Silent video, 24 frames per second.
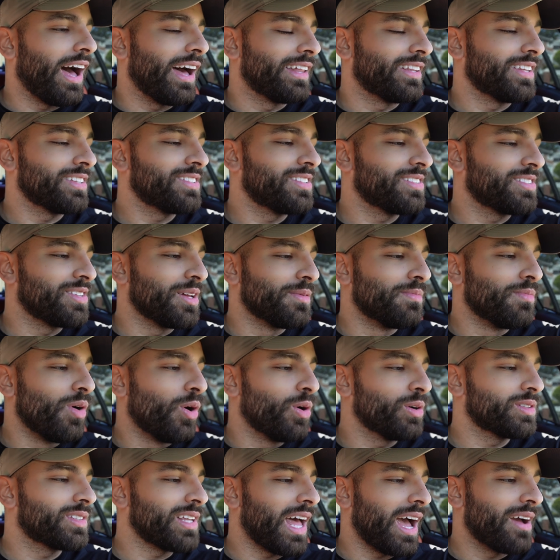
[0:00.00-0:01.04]
This is the
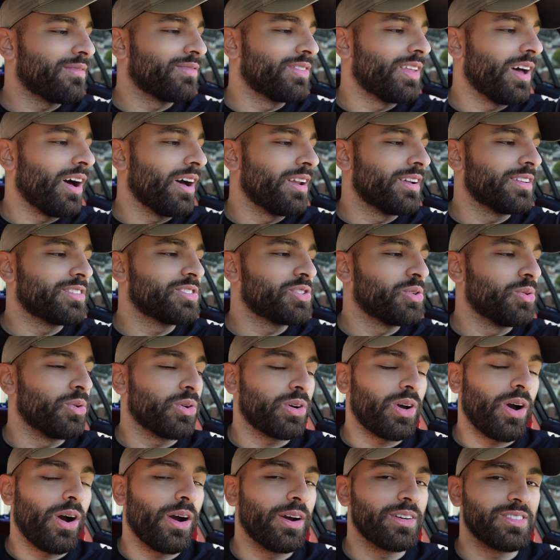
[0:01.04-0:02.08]
most I've done to a
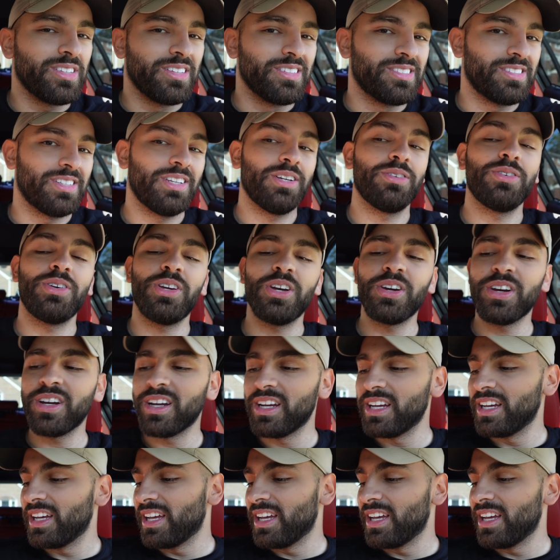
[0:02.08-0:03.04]
car's interior.